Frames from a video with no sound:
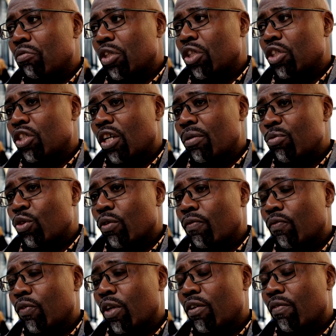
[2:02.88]
in terms
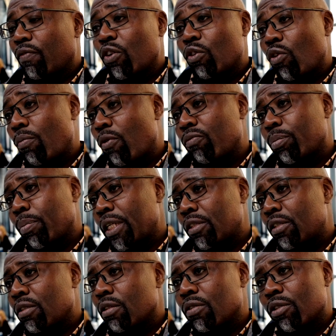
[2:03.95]
of freedom of
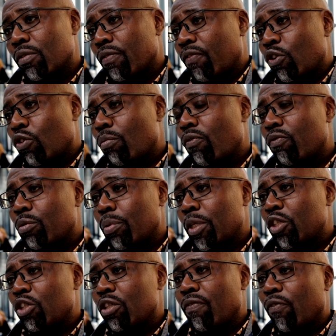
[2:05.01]
space, freedom of
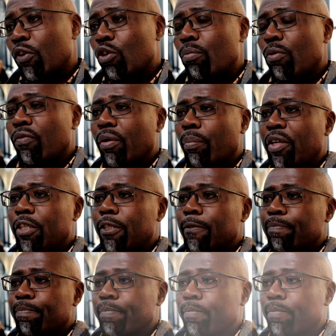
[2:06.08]
speech, and freedom of the media.